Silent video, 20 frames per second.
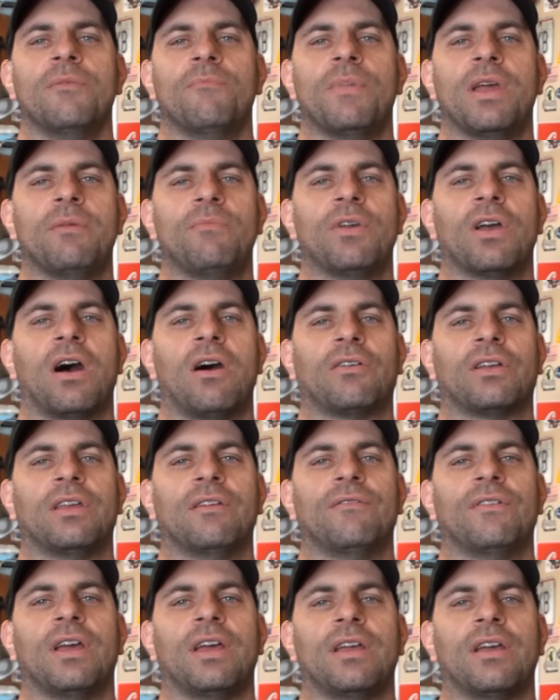Maybe I'll
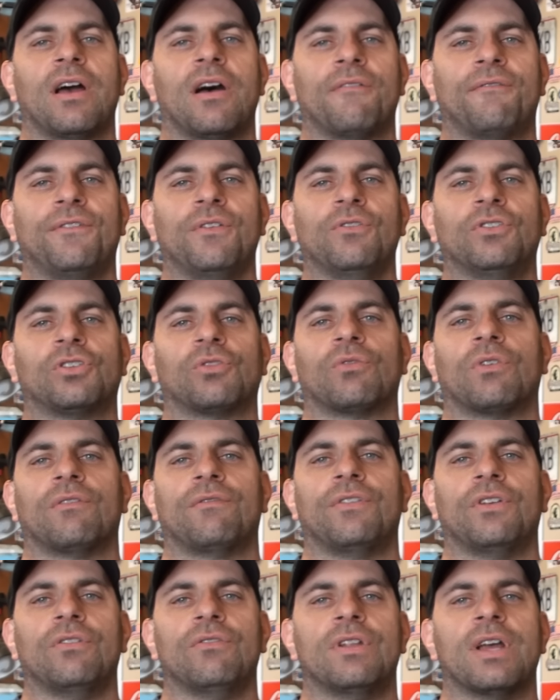give a future
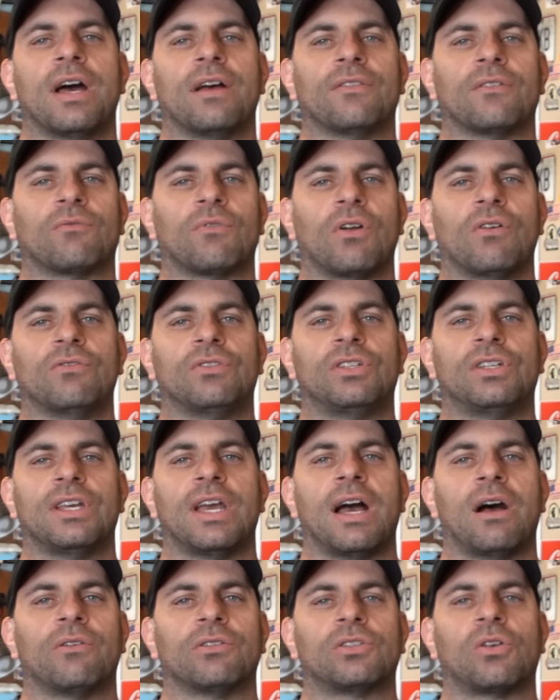review down the road, see
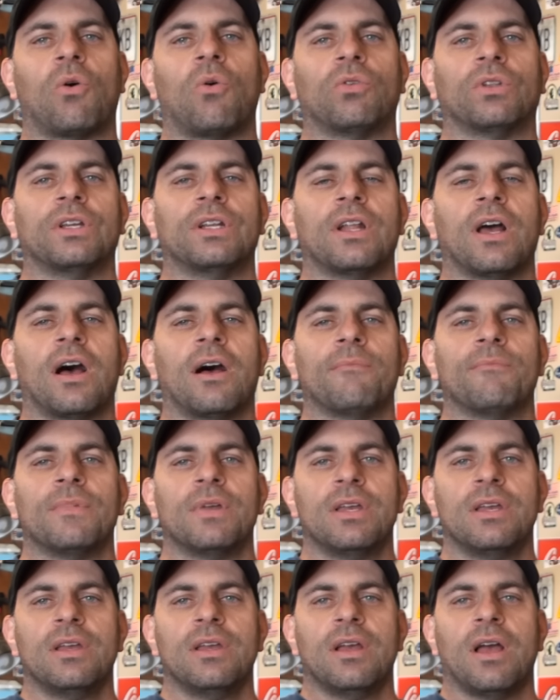how it's holding up.
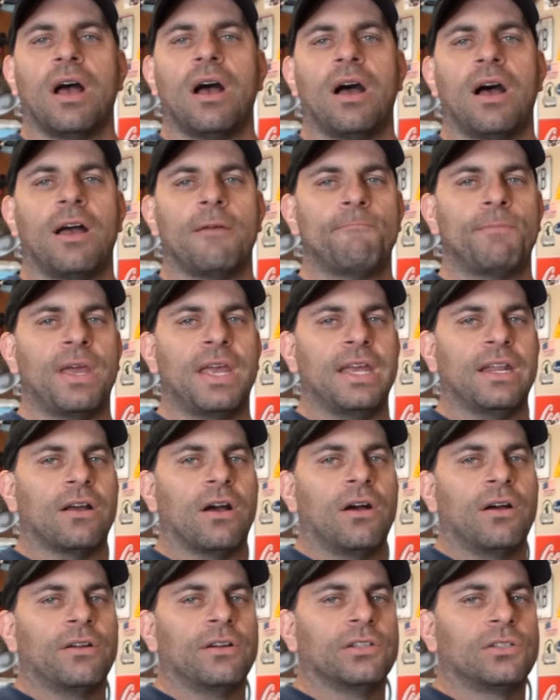I paid
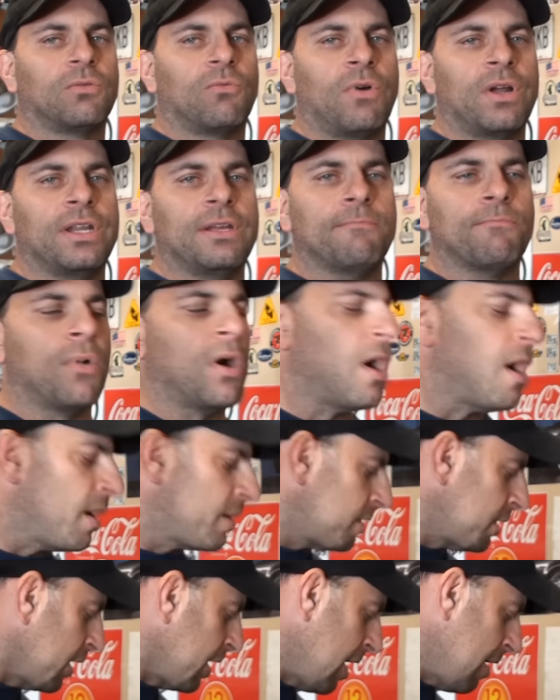120
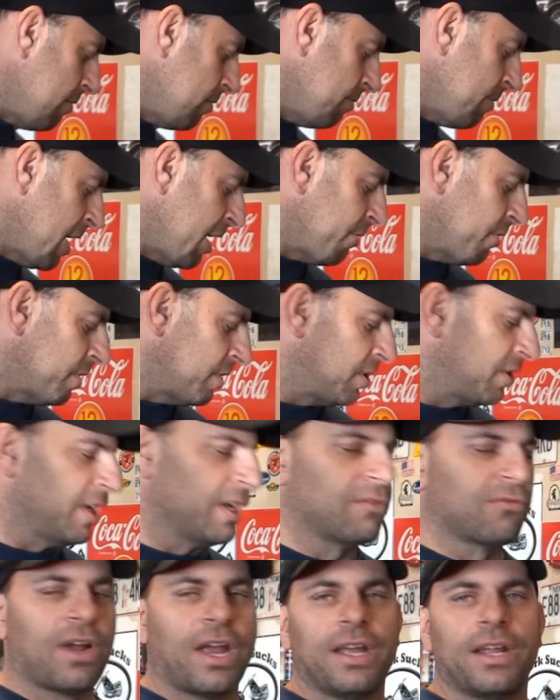bucks. I got my
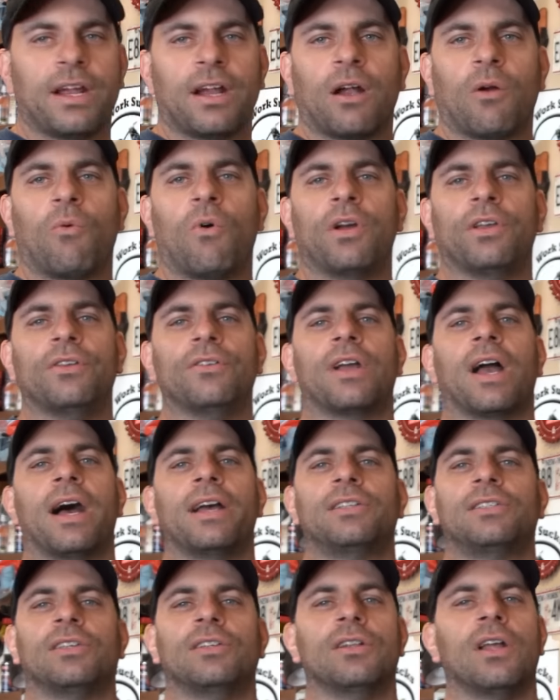receipt right here. I want you
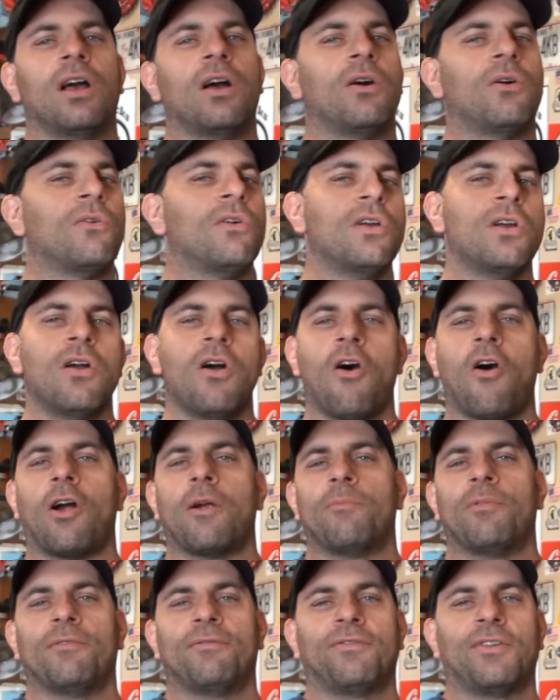guys to know
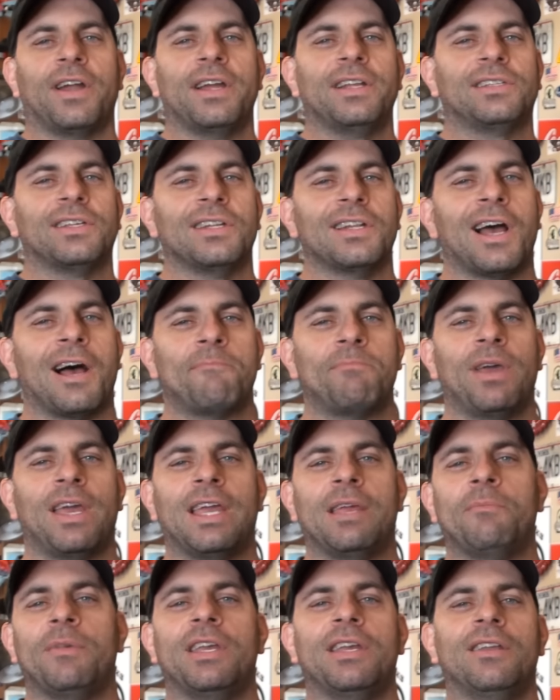Harbor Freight did not
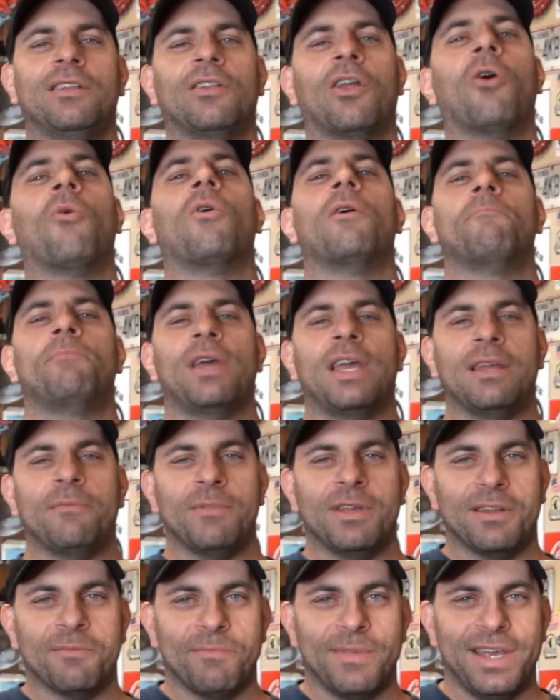pay me. No one paid
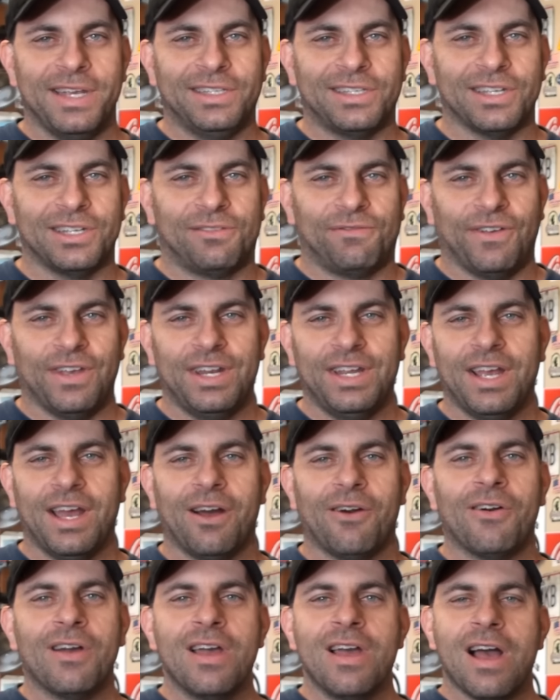me to make this
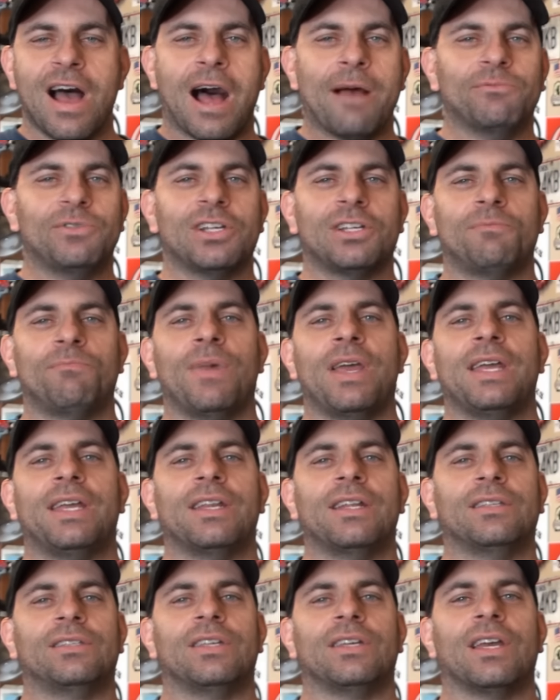video. I'm just
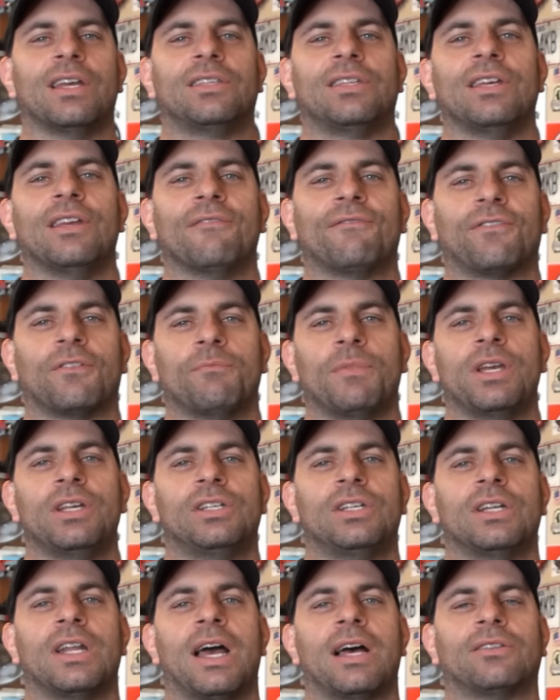making it to get the
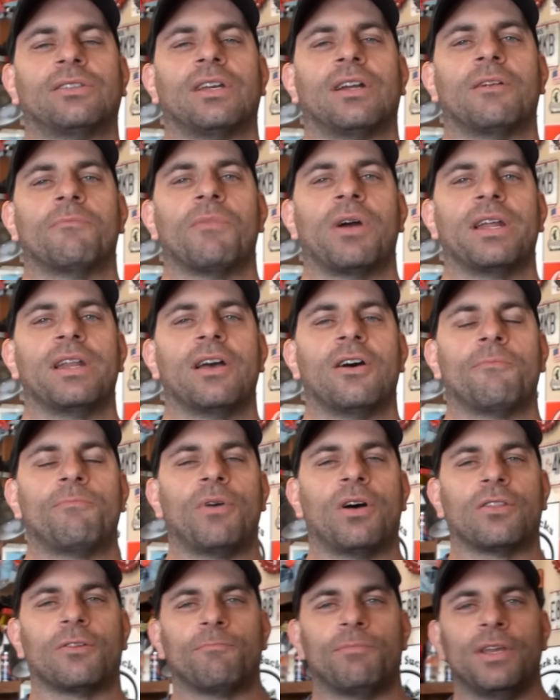information out there. It might
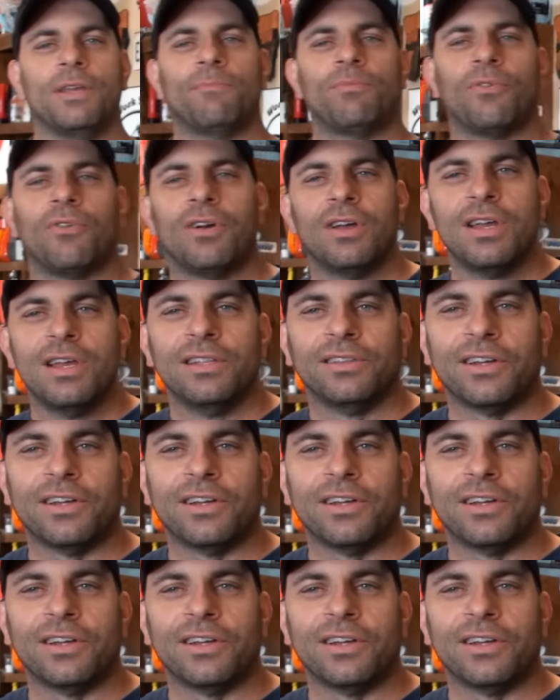help other people.